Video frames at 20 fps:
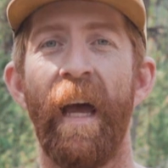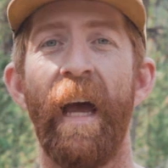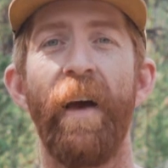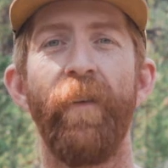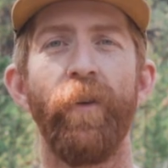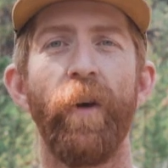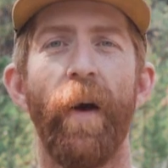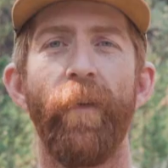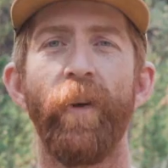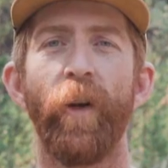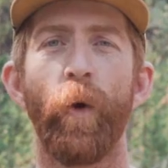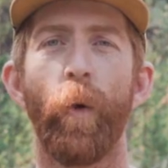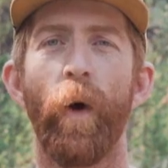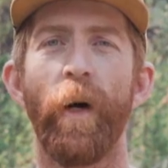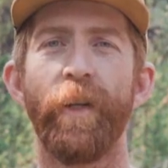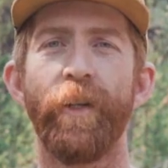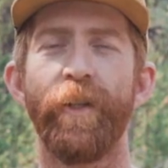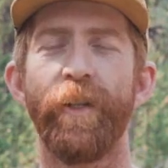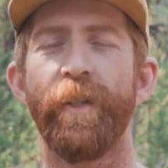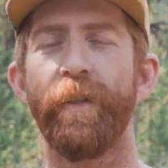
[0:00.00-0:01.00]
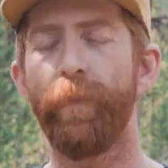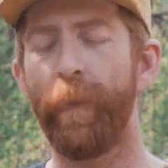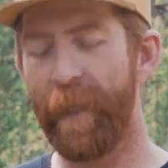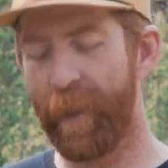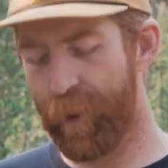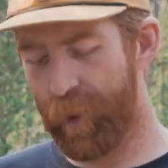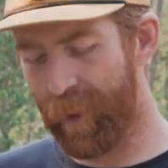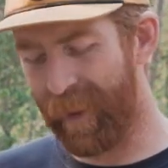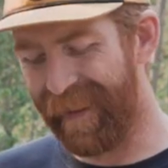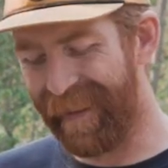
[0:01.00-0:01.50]
If you have any questions, make
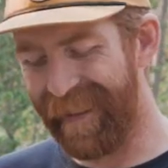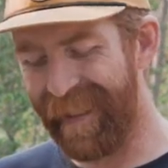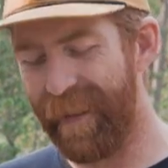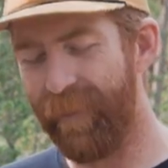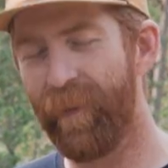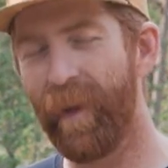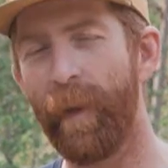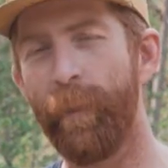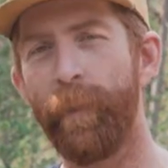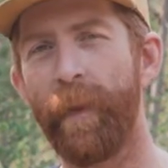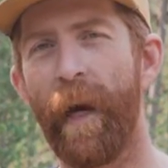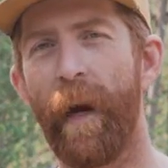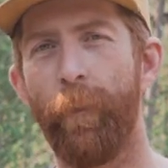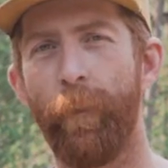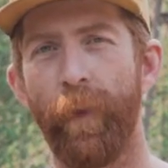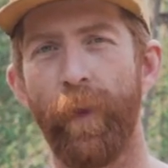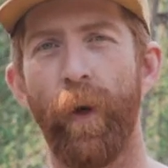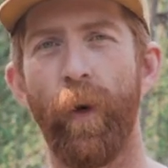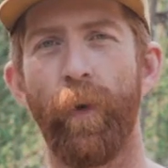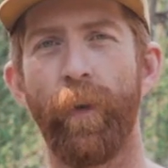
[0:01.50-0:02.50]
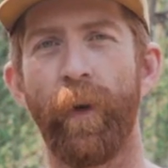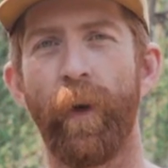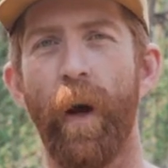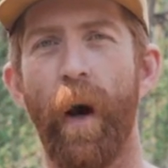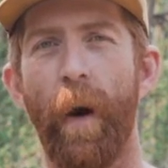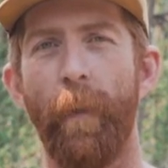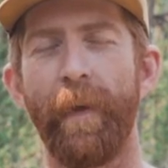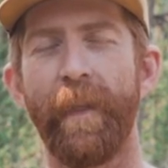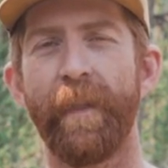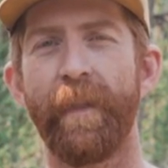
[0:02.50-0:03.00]
sure to leave them down below in the
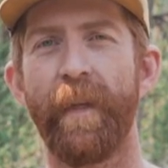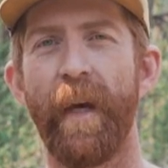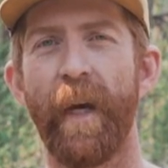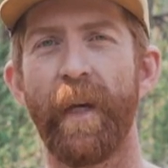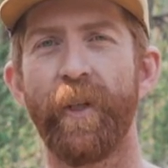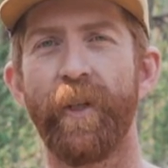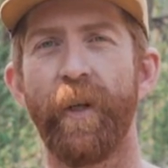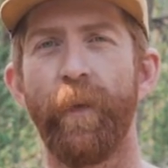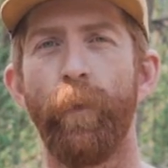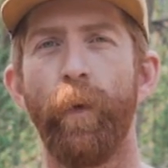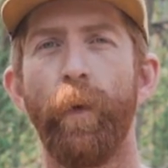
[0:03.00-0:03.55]
comment section.